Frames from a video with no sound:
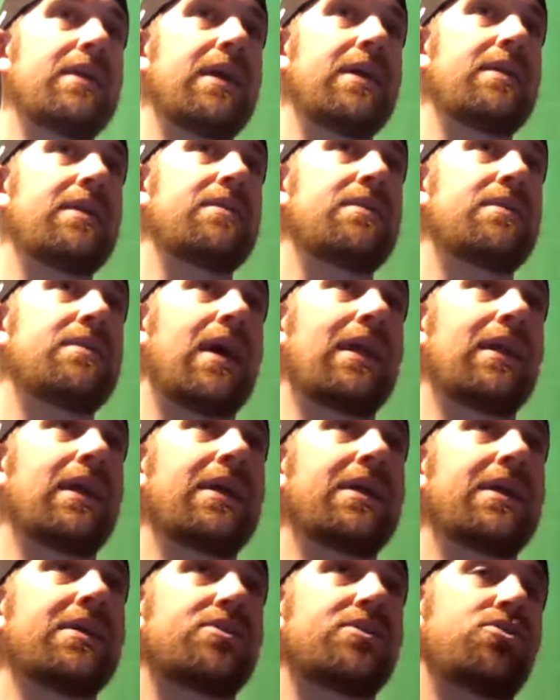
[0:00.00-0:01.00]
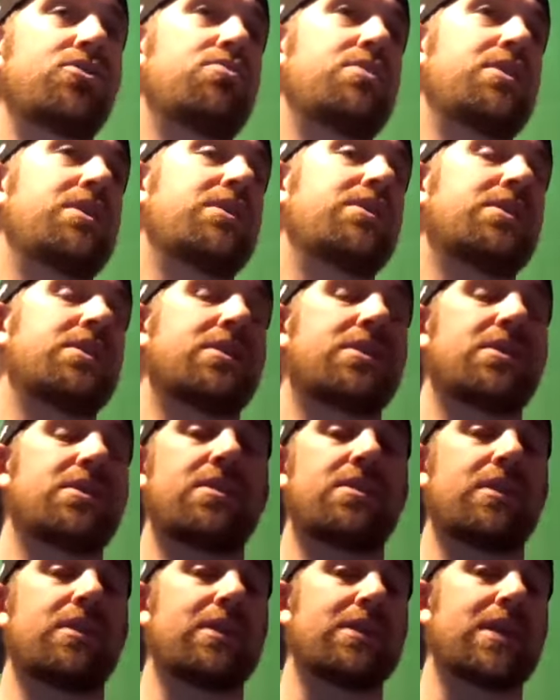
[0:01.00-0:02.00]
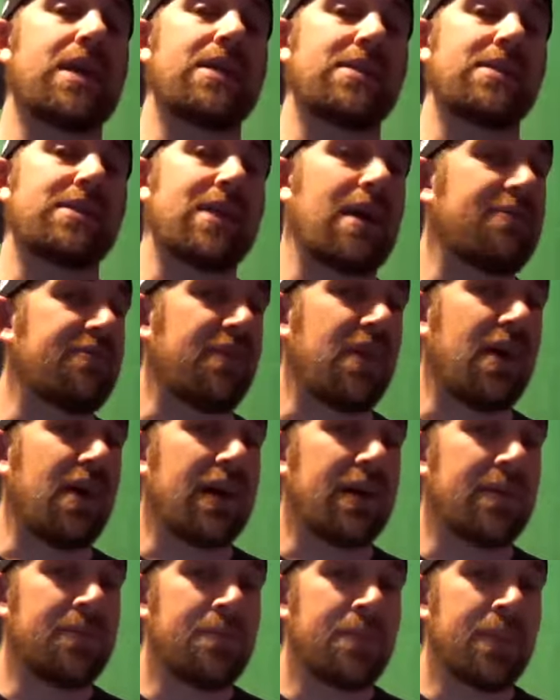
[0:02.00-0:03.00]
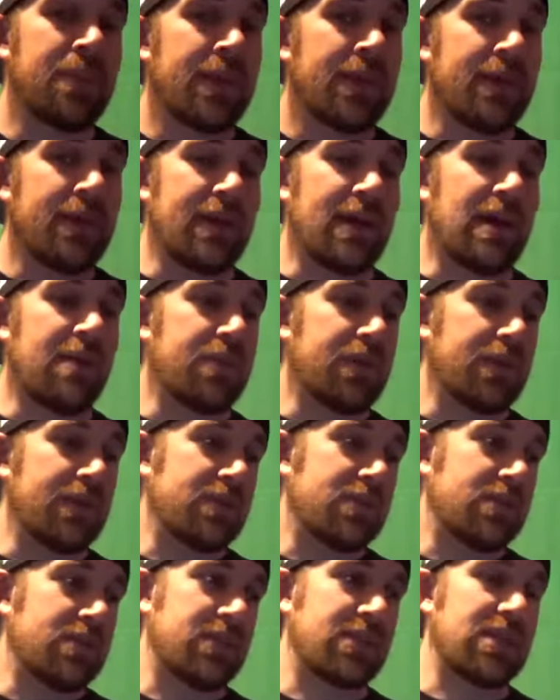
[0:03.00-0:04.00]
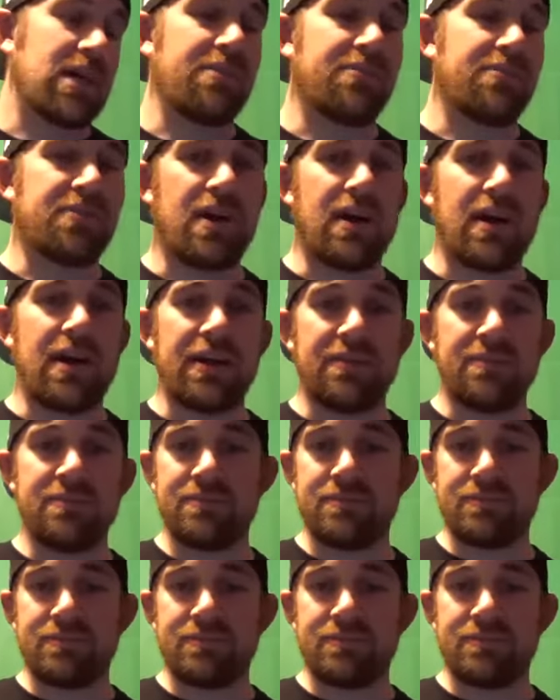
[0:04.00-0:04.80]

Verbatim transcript: and I like it too, because it's, it's kind of sci-fi and I've been into sci-fi